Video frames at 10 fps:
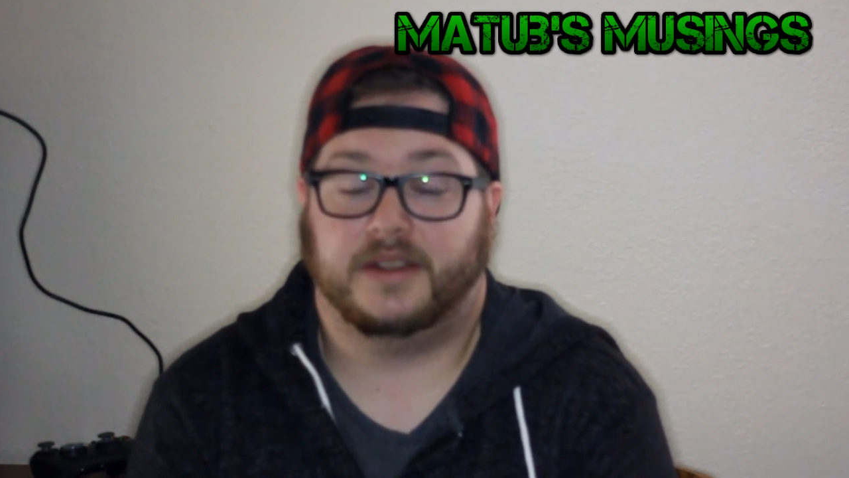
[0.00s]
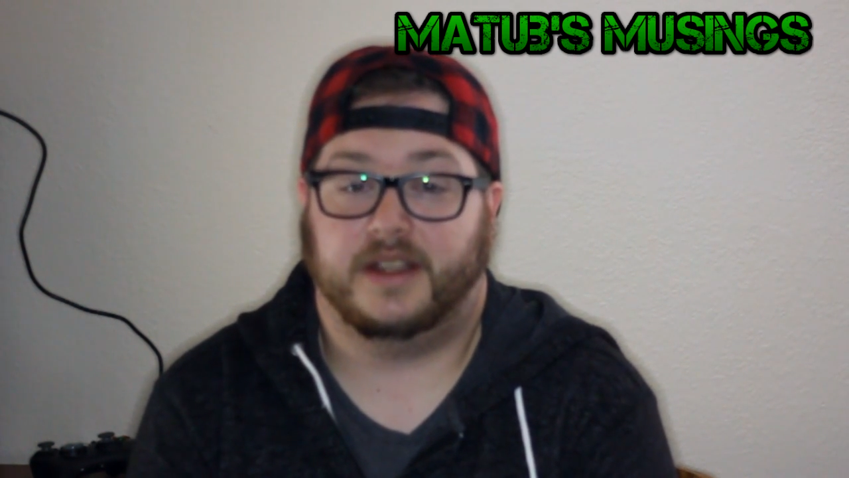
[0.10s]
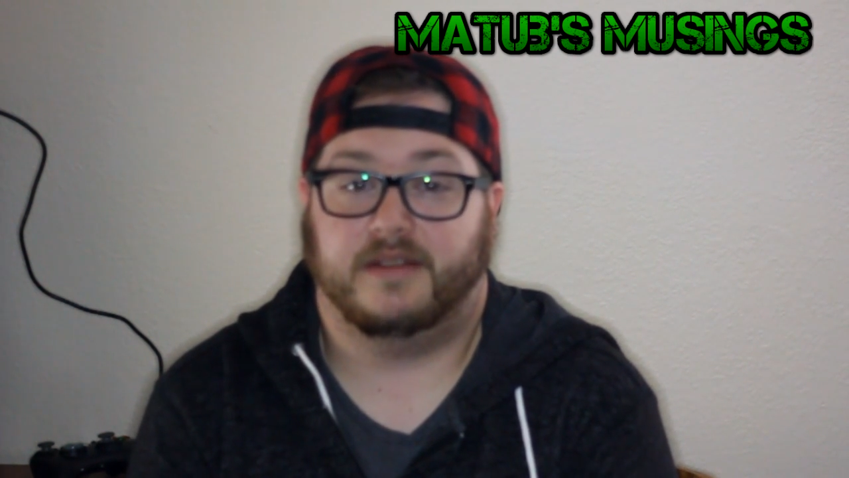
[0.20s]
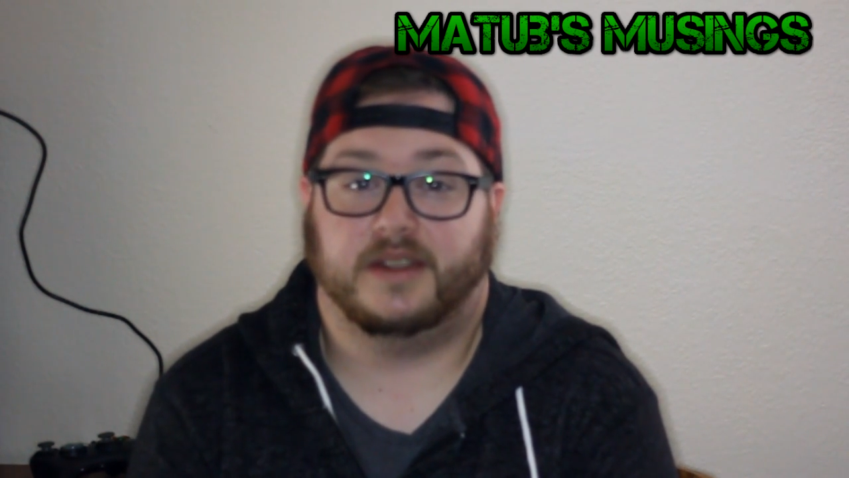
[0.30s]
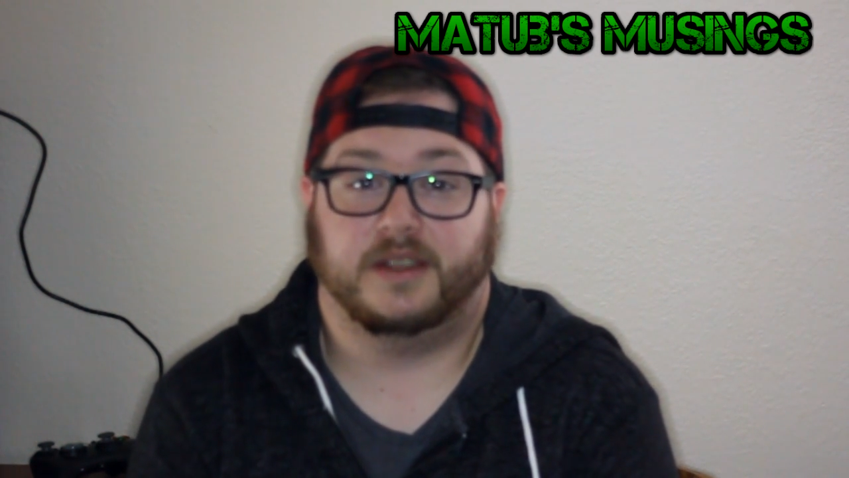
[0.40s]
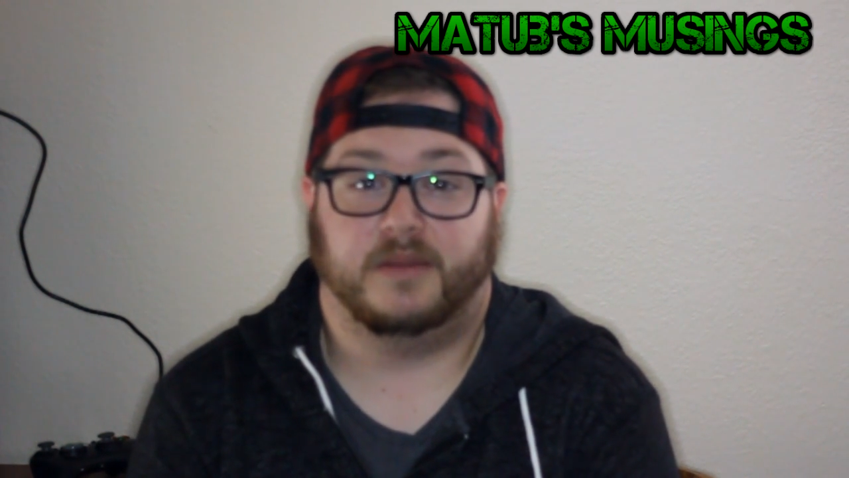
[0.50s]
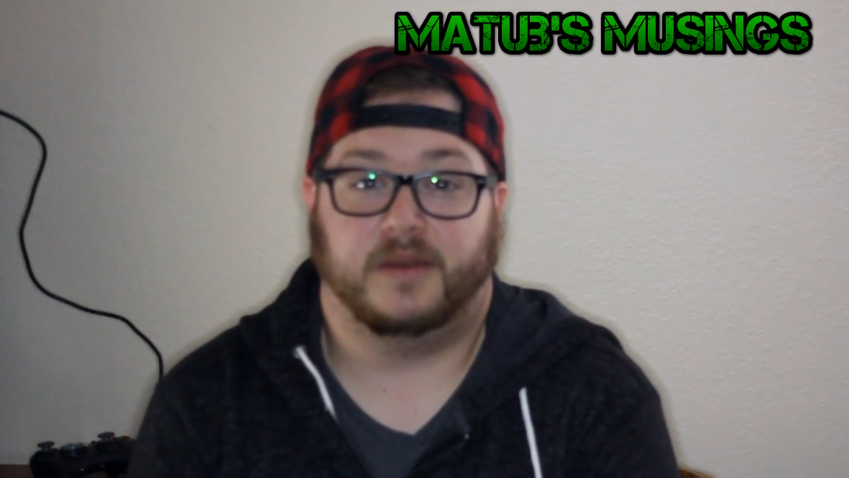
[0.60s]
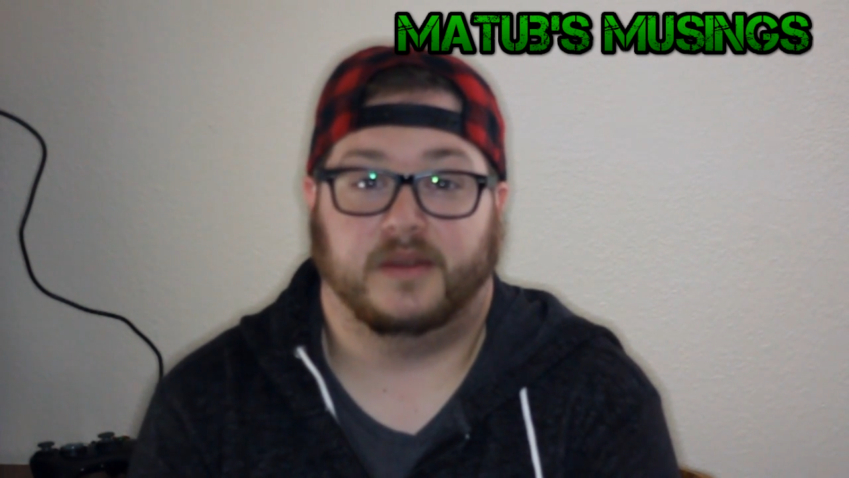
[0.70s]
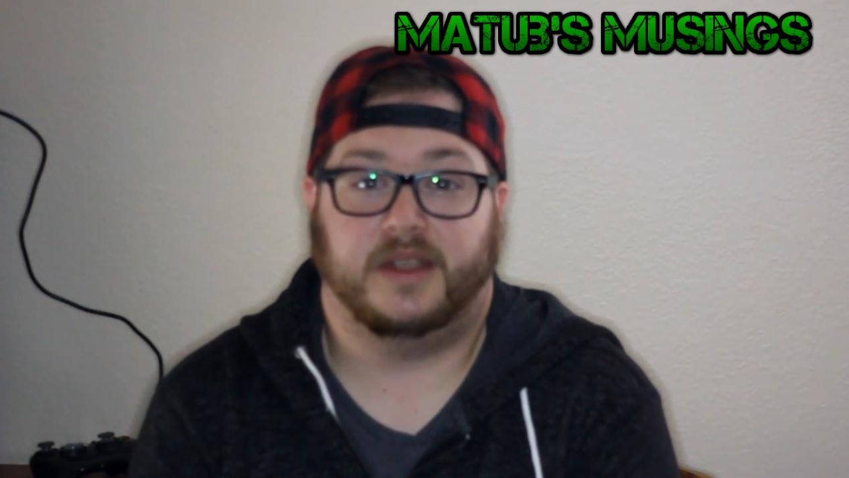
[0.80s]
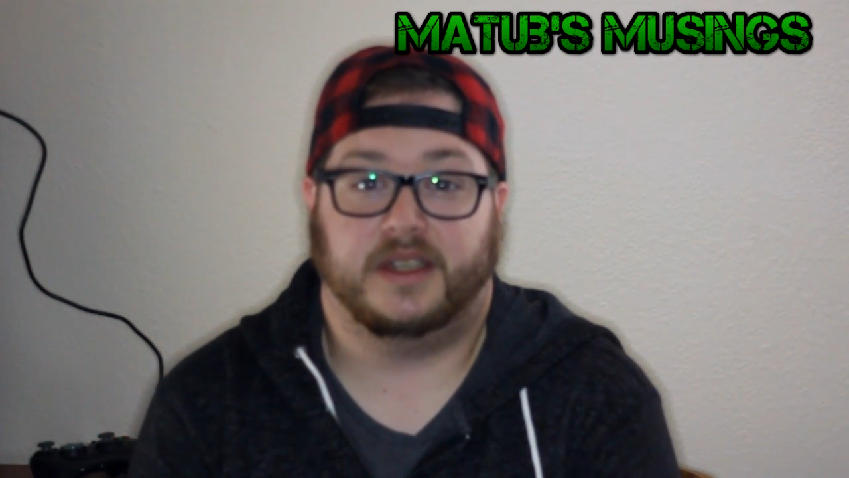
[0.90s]
Davis has been
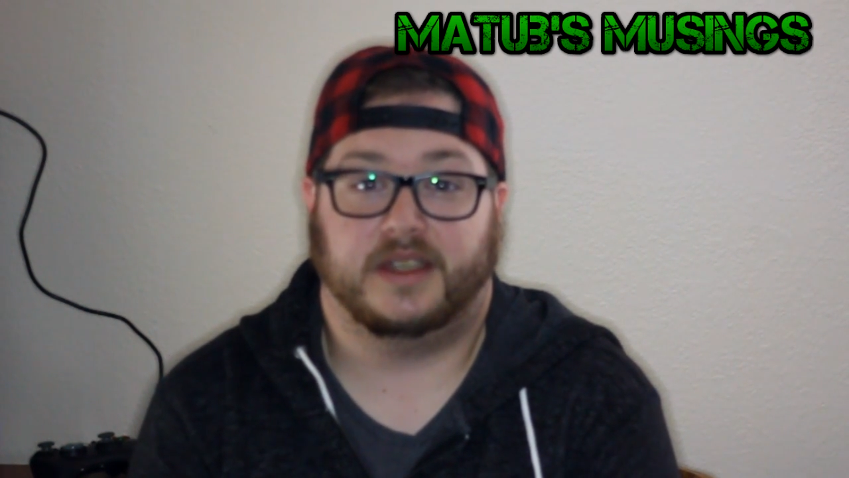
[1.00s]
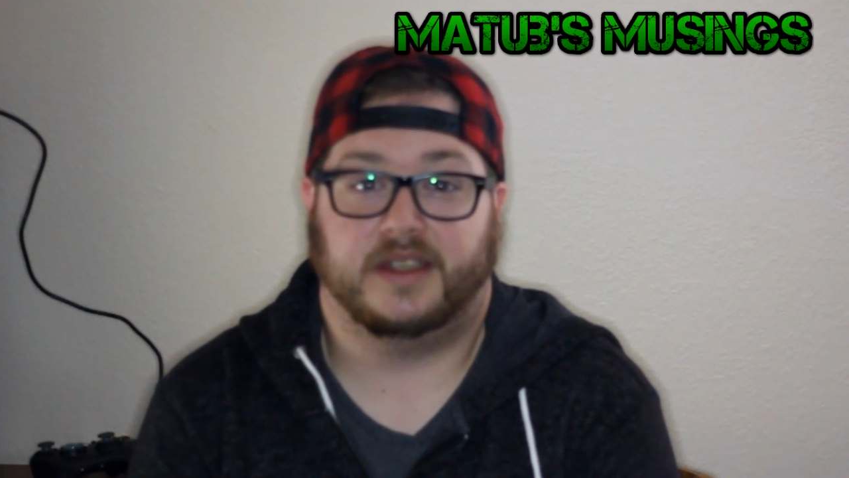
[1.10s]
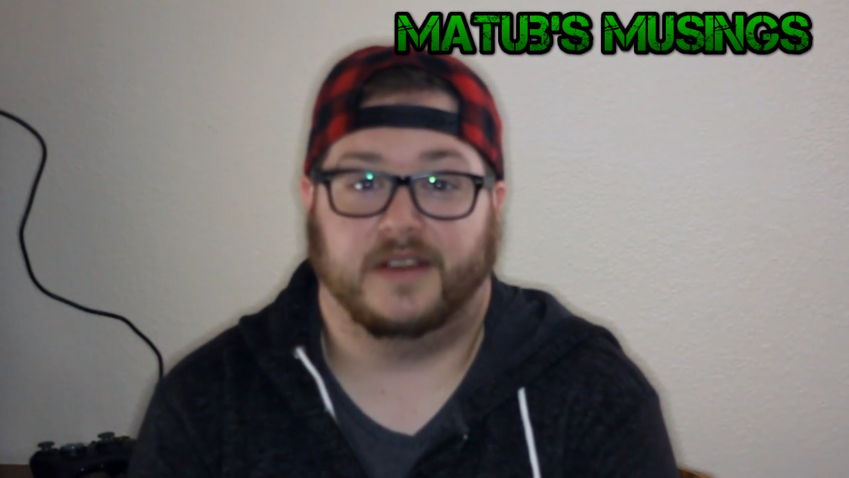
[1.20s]
released, as